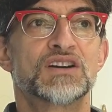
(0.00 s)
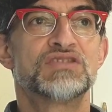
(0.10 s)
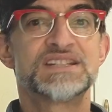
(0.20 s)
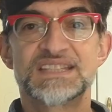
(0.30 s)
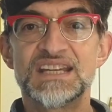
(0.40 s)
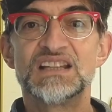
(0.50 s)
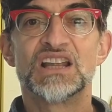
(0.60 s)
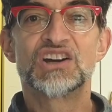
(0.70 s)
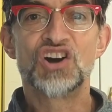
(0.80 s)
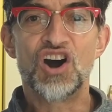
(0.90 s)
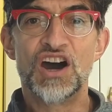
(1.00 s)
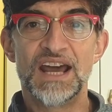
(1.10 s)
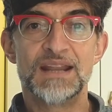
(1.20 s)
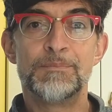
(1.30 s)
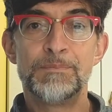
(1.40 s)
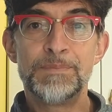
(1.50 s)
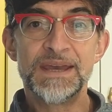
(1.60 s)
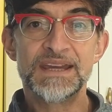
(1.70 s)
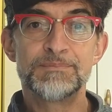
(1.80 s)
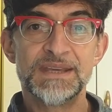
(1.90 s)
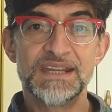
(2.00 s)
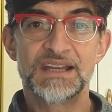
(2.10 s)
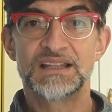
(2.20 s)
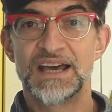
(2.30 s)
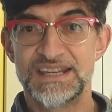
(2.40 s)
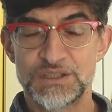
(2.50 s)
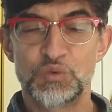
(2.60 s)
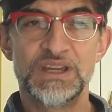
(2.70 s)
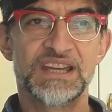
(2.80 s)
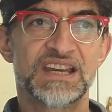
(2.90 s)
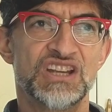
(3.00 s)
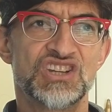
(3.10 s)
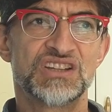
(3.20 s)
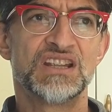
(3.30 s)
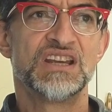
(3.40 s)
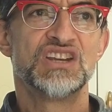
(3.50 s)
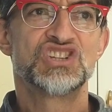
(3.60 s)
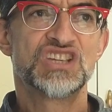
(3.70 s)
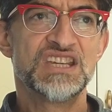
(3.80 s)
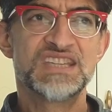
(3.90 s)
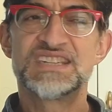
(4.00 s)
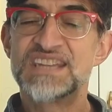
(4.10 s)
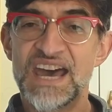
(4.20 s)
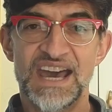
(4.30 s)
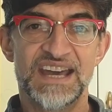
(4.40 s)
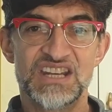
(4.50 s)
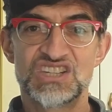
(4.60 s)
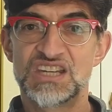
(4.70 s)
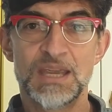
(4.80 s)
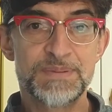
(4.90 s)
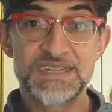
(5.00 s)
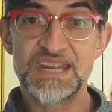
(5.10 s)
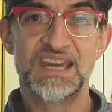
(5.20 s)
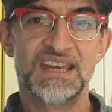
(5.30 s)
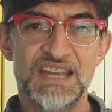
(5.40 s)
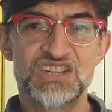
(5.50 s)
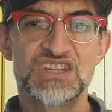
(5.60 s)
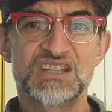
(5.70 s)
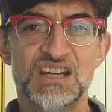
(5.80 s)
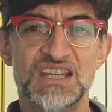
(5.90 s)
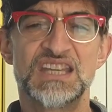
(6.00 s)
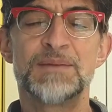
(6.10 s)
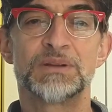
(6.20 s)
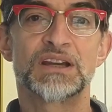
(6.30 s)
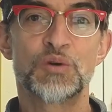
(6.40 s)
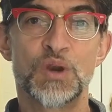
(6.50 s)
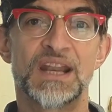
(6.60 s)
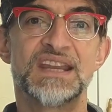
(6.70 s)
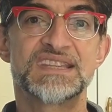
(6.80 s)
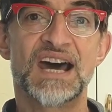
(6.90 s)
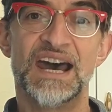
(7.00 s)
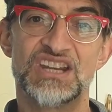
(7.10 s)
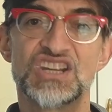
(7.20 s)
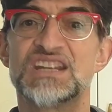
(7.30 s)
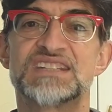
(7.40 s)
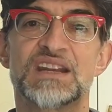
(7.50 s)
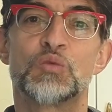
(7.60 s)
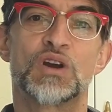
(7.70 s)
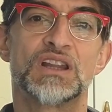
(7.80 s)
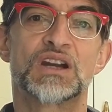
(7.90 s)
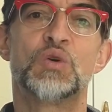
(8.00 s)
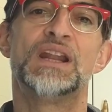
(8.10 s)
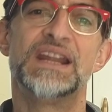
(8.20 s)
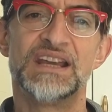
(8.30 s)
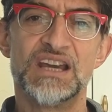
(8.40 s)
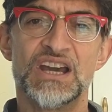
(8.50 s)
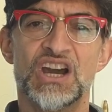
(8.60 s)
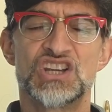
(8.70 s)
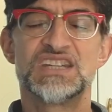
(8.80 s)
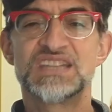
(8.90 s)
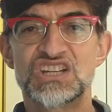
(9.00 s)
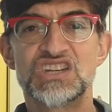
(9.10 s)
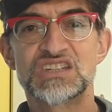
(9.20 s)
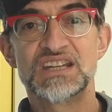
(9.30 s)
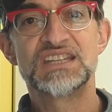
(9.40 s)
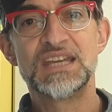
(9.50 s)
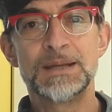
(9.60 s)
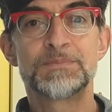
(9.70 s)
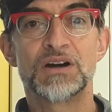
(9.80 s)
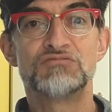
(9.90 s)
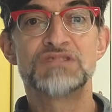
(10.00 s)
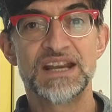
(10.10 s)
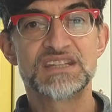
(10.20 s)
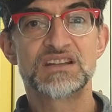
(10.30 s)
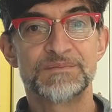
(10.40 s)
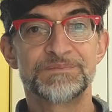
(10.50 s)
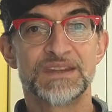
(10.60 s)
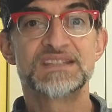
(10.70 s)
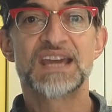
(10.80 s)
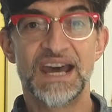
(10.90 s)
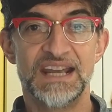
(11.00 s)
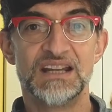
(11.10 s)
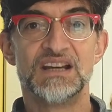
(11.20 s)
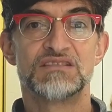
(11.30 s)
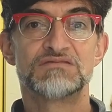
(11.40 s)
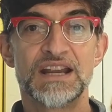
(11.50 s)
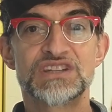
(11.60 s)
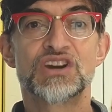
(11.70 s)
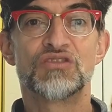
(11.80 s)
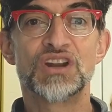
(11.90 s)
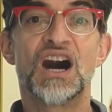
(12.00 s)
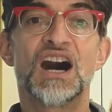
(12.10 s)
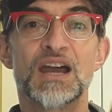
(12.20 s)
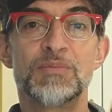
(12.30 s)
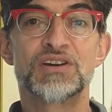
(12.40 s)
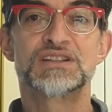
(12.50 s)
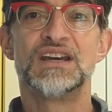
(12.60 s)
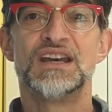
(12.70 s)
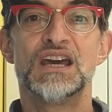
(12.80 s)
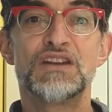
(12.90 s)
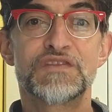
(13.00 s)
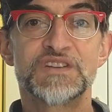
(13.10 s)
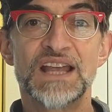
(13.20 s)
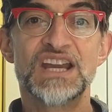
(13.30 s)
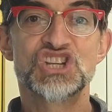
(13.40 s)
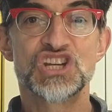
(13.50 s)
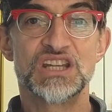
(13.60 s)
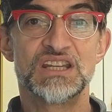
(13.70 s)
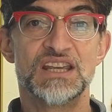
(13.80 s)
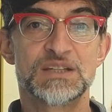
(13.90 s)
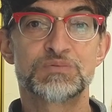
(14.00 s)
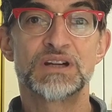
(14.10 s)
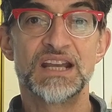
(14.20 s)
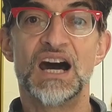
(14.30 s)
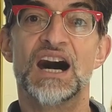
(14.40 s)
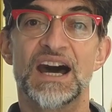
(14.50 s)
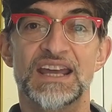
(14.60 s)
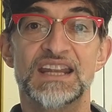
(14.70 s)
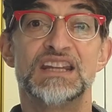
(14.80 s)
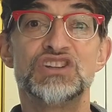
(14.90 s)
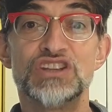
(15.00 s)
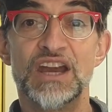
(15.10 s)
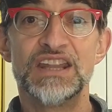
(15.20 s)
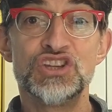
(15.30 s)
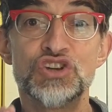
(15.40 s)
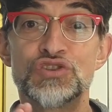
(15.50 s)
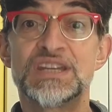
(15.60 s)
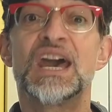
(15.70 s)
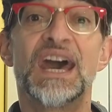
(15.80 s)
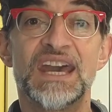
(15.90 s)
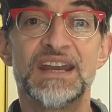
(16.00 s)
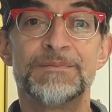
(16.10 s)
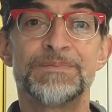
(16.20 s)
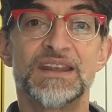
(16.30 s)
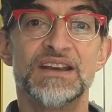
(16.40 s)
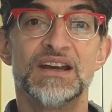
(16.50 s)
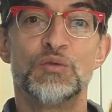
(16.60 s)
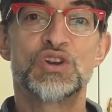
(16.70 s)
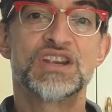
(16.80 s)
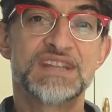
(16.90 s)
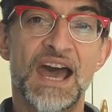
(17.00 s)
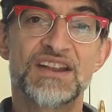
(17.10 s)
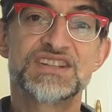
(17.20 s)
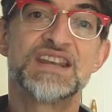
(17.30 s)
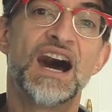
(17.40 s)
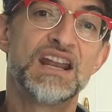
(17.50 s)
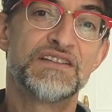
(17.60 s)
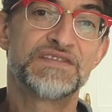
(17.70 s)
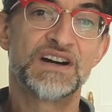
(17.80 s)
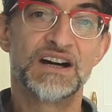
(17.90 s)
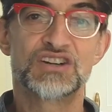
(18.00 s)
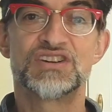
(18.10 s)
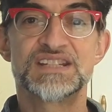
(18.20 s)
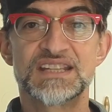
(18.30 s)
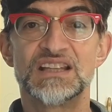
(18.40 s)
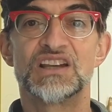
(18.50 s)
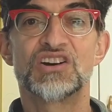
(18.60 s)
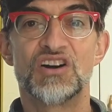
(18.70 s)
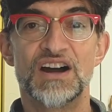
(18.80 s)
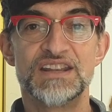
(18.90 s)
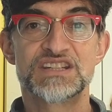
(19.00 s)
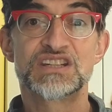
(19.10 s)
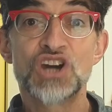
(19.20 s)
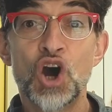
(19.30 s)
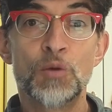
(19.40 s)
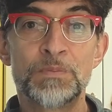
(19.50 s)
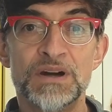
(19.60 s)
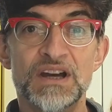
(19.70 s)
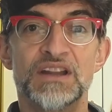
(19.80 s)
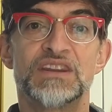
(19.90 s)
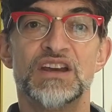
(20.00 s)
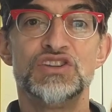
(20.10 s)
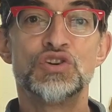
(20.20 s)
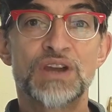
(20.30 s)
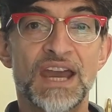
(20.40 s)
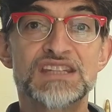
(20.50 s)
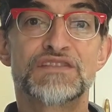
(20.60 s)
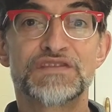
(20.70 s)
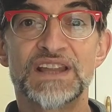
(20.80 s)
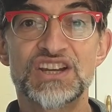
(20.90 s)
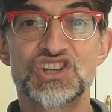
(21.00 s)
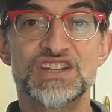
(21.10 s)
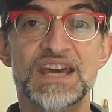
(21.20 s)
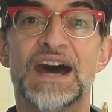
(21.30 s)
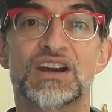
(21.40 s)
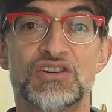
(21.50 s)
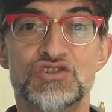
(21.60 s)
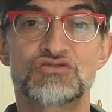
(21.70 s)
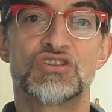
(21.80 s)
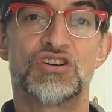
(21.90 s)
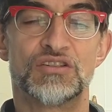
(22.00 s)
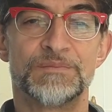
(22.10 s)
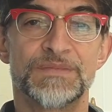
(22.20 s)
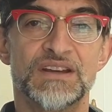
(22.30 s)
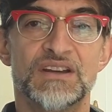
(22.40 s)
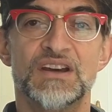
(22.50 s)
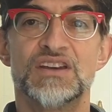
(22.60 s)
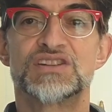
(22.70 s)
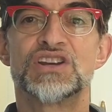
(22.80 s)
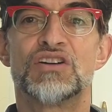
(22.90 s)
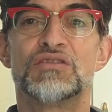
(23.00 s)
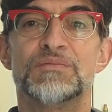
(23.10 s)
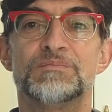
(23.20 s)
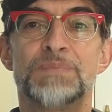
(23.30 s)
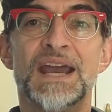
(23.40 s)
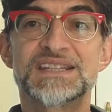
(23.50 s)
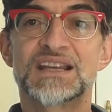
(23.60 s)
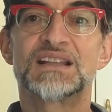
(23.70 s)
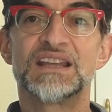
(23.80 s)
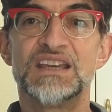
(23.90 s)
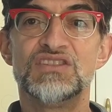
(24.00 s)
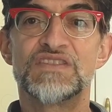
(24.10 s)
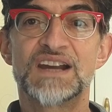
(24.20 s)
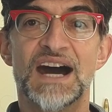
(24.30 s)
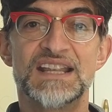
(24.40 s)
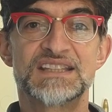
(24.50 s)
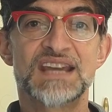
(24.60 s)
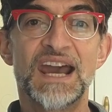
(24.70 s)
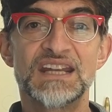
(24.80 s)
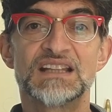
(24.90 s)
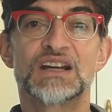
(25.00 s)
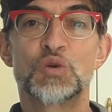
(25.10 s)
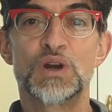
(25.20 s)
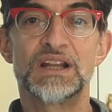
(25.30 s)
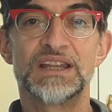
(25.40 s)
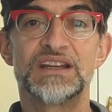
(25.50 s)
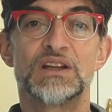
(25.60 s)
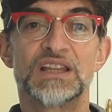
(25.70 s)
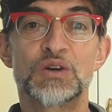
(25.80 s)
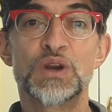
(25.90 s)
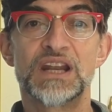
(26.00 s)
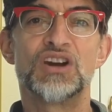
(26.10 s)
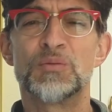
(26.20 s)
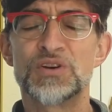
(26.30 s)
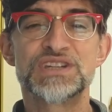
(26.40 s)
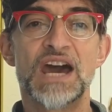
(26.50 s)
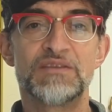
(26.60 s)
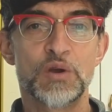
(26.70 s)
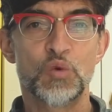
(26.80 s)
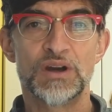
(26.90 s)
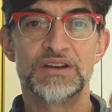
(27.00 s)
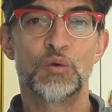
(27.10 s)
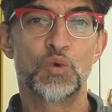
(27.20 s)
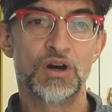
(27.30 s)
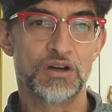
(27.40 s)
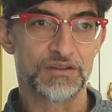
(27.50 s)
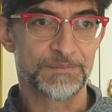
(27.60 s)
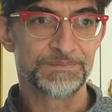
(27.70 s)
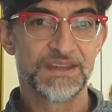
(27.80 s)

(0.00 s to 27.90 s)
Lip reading: Christine Lagarde had a big meeting last week, and she said, and she keeps saying that she's going to keep liquidity tight. She didn't say the word liquidity. She said she's going to keep rates tight, rates going high because inflation is pretty high. And in the UK, which is outside of Christine Lagarde's scope, UK's inflation is out of control. So basically, you've got tightening liquidity almost everywhere in the world,